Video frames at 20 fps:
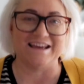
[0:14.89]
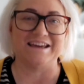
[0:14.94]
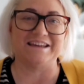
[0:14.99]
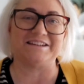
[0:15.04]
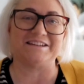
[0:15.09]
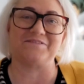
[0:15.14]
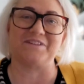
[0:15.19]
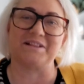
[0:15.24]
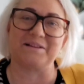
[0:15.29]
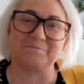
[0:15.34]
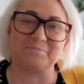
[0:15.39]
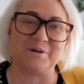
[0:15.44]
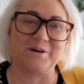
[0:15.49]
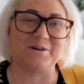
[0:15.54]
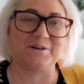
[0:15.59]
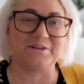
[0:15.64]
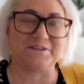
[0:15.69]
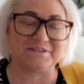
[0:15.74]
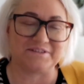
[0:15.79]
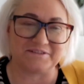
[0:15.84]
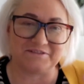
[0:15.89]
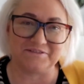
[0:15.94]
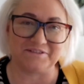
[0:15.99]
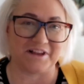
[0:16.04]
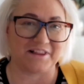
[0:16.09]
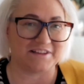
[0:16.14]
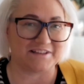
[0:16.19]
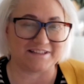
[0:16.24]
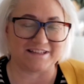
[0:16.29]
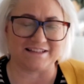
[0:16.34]
develop personal
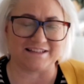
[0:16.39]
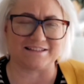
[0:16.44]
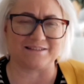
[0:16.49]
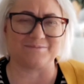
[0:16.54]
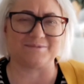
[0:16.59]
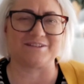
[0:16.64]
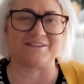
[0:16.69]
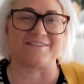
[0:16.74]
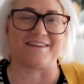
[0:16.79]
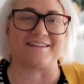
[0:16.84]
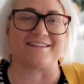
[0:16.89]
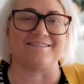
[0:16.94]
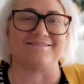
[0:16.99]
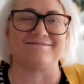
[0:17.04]
knowledge systems so they can